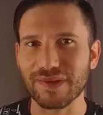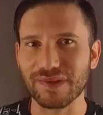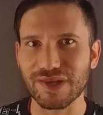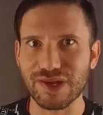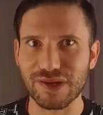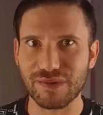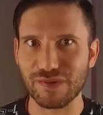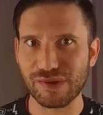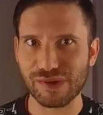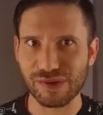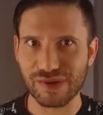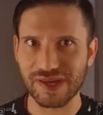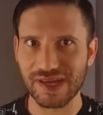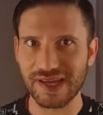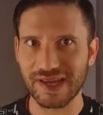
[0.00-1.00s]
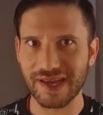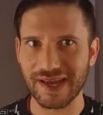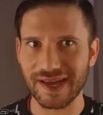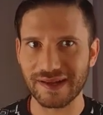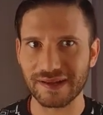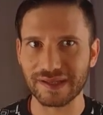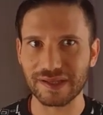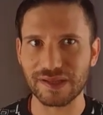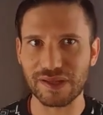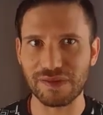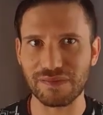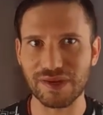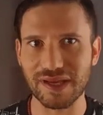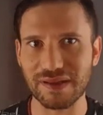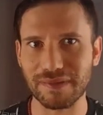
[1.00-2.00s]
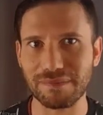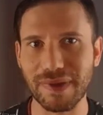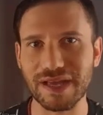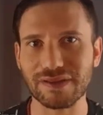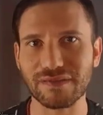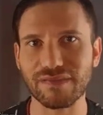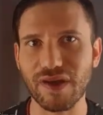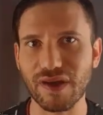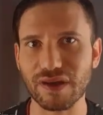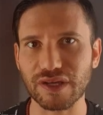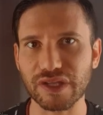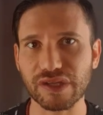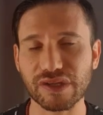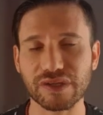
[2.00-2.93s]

The word here is a really bad voice.